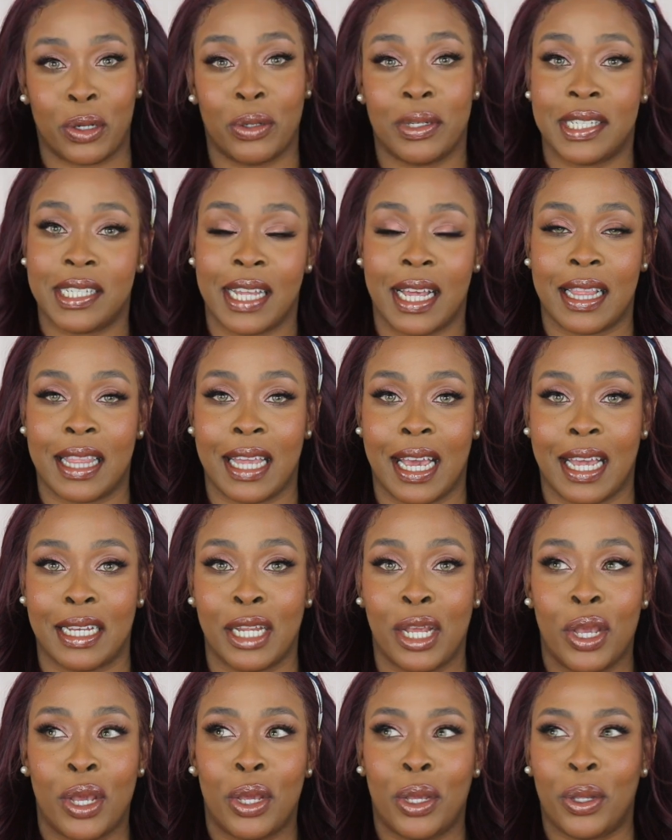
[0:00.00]
or said that
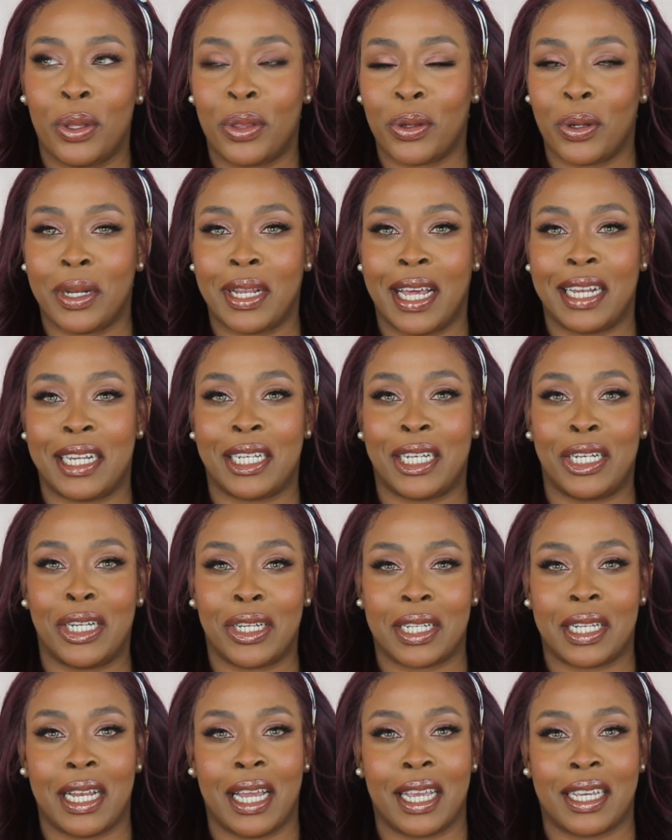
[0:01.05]
you thought that it
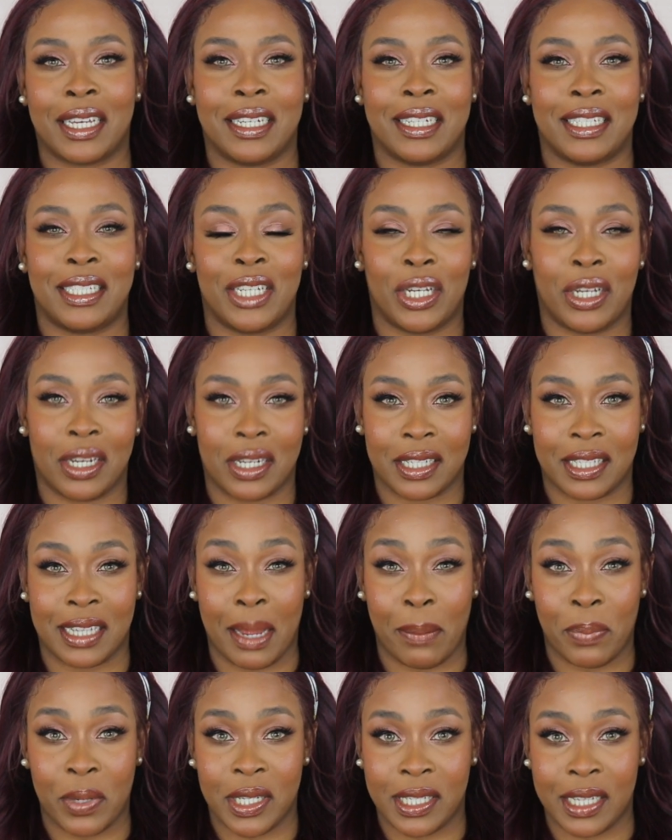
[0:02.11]
looked like a deluxe
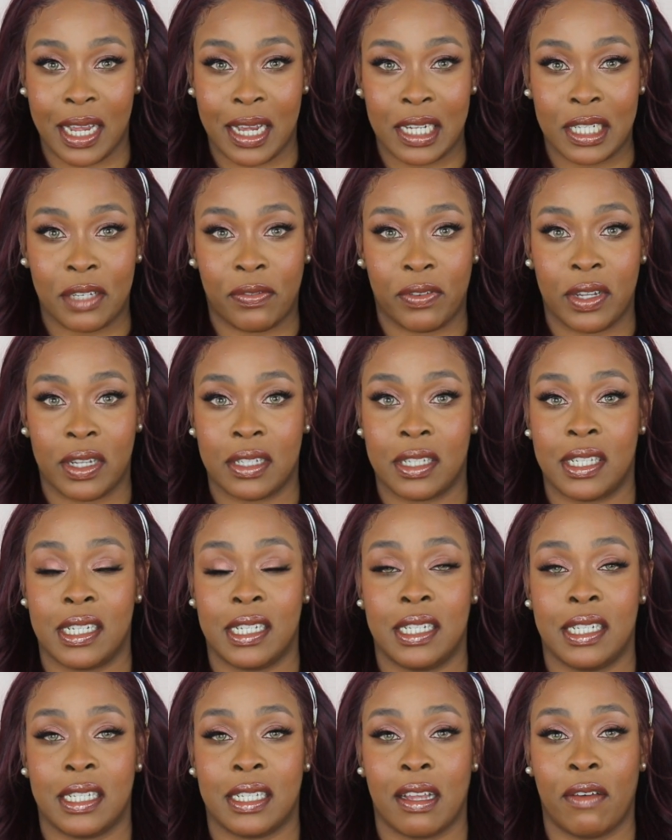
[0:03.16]
sample size
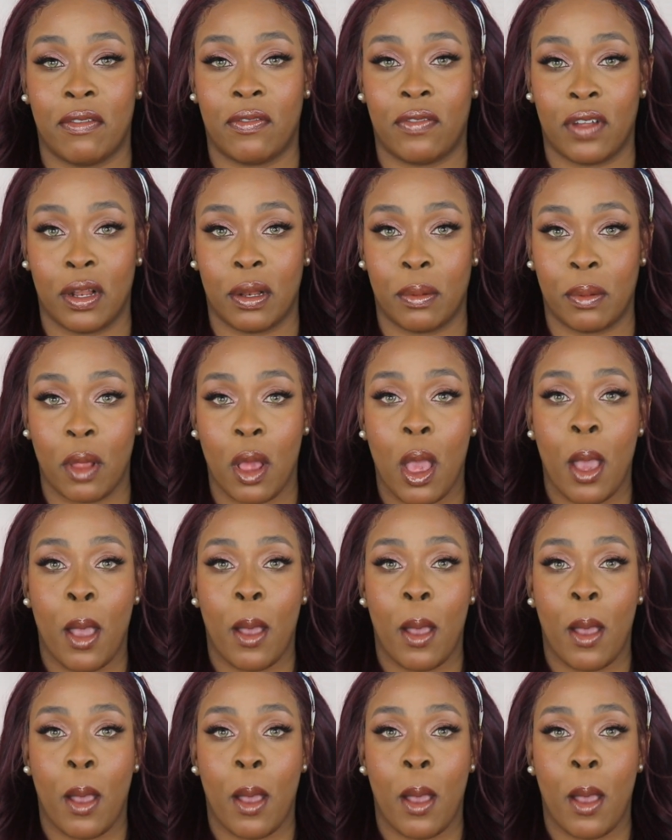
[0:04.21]
versus a full